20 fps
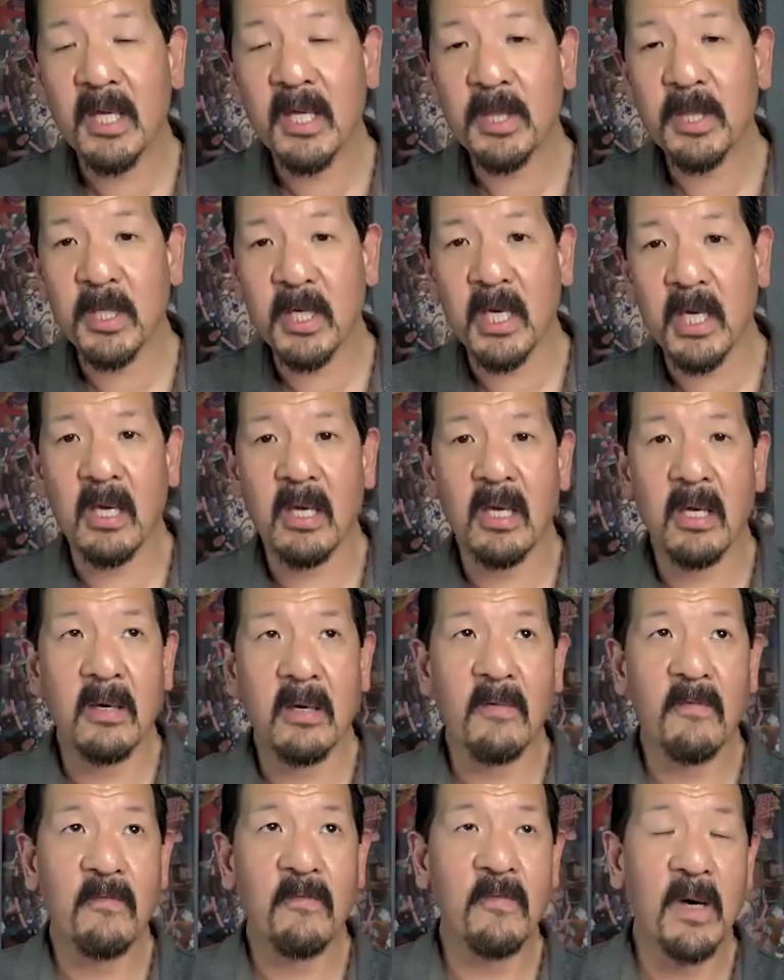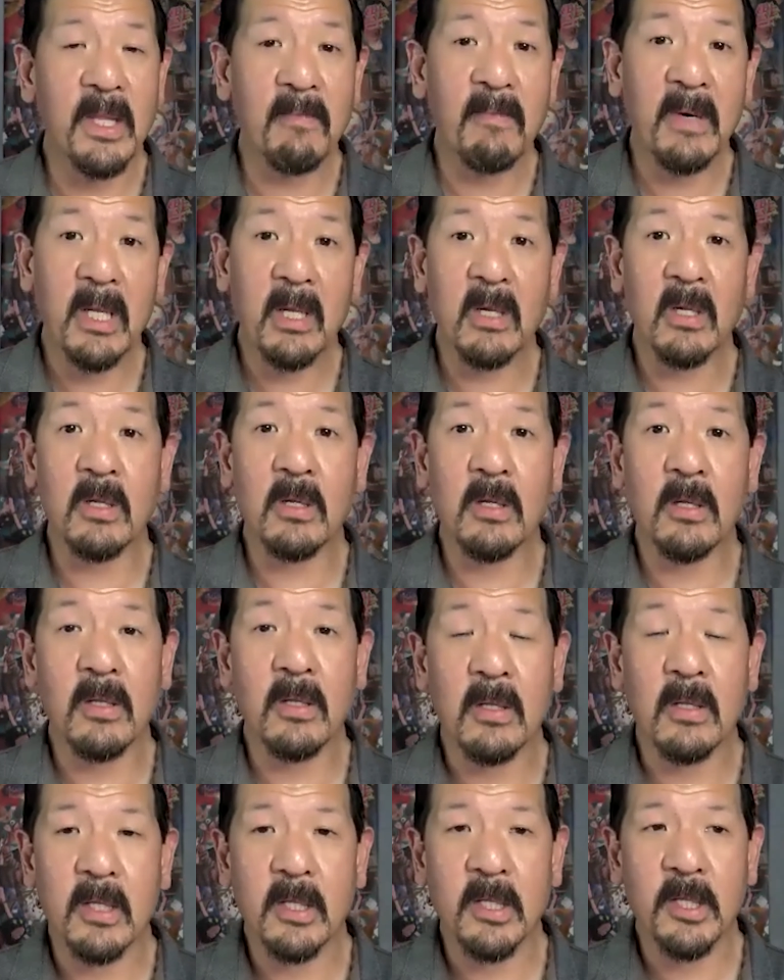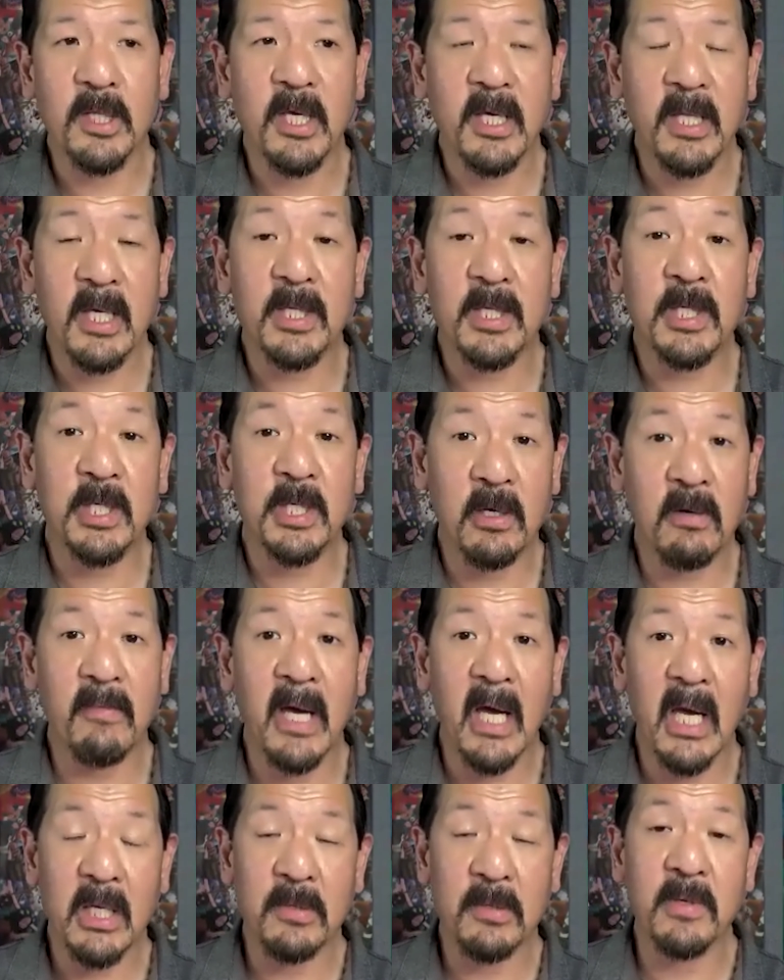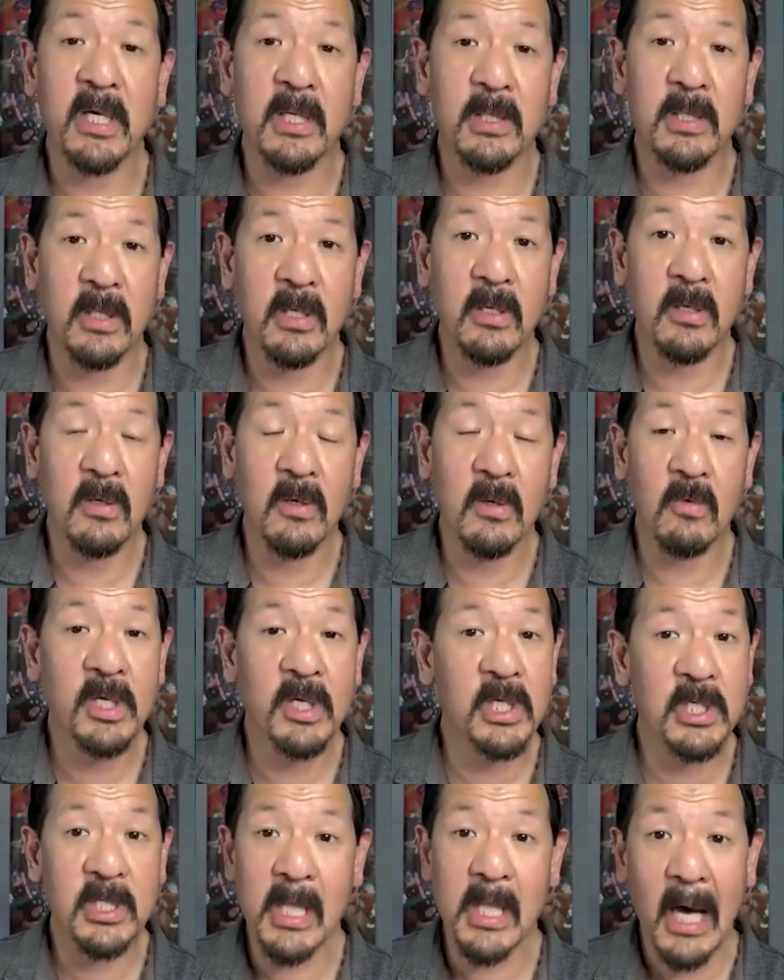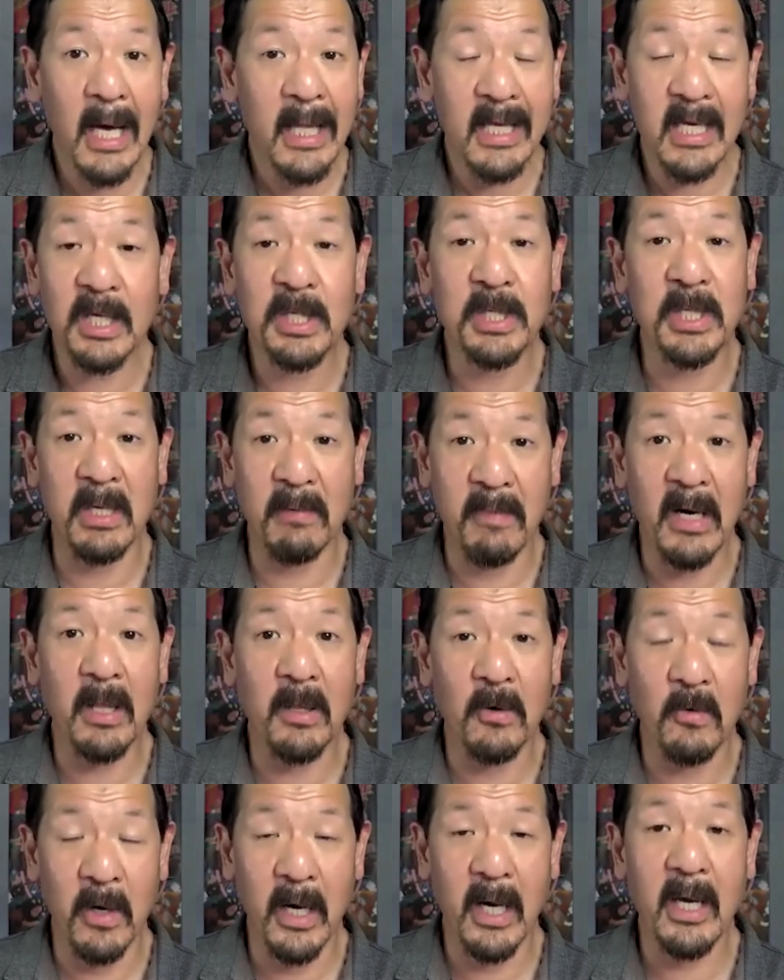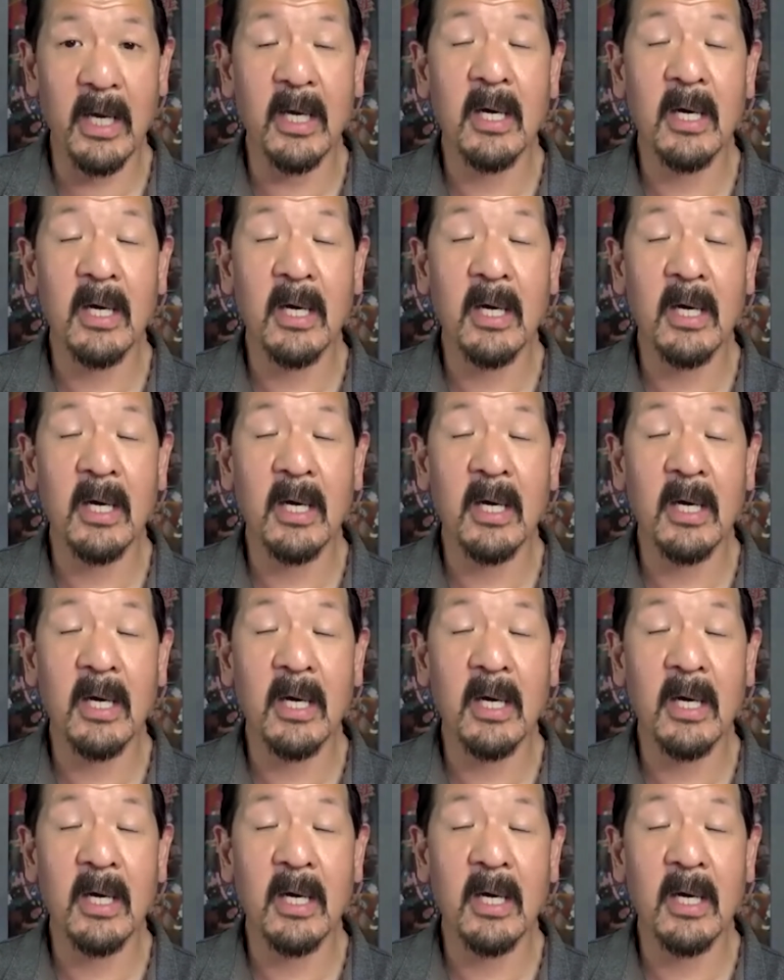the fundamental thing that senior management can do, which is not easy, by the way,